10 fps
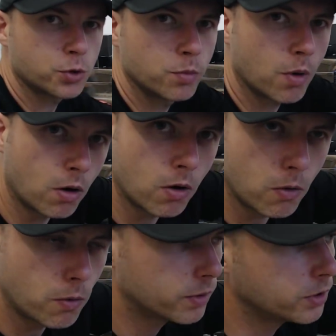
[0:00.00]

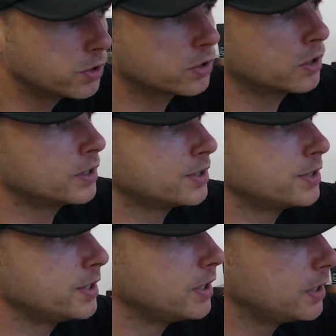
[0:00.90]
tomorrow, you're gonna
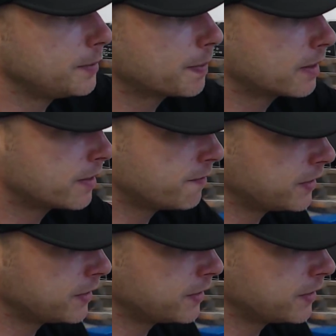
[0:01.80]
see the